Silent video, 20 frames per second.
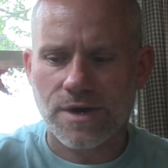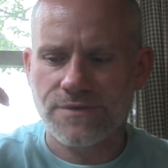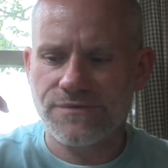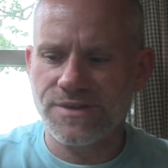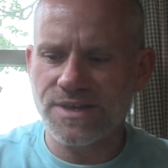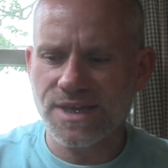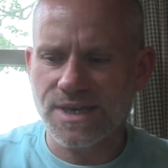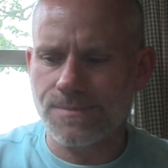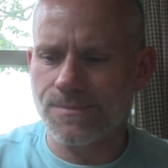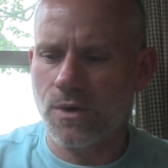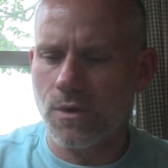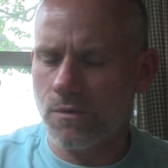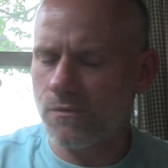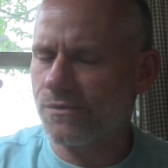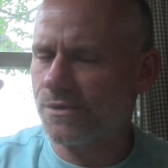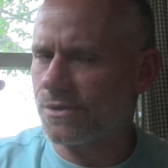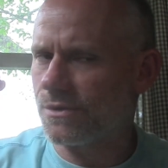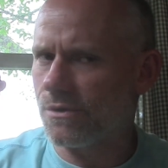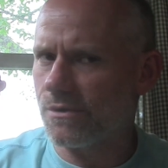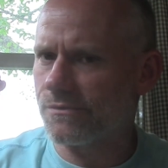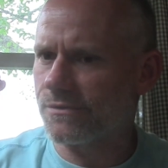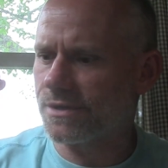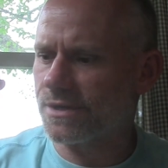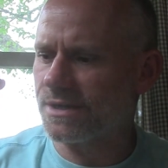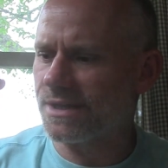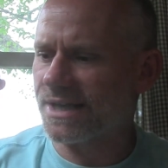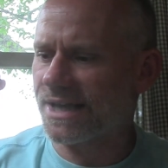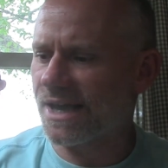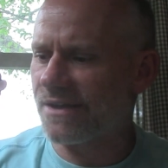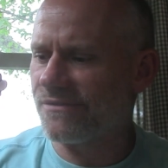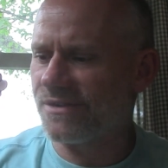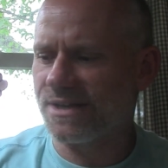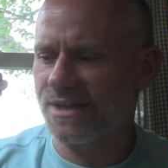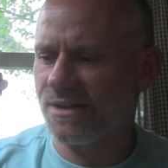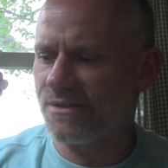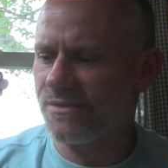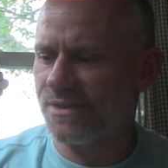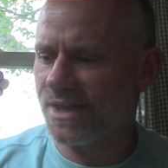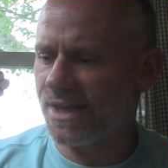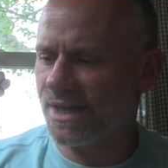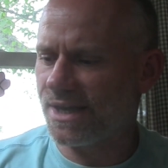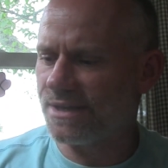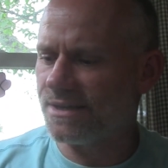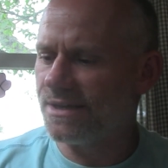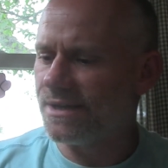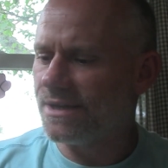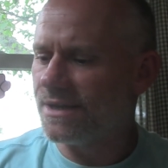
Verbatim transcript: I feel like I'm over and over, like every now and then,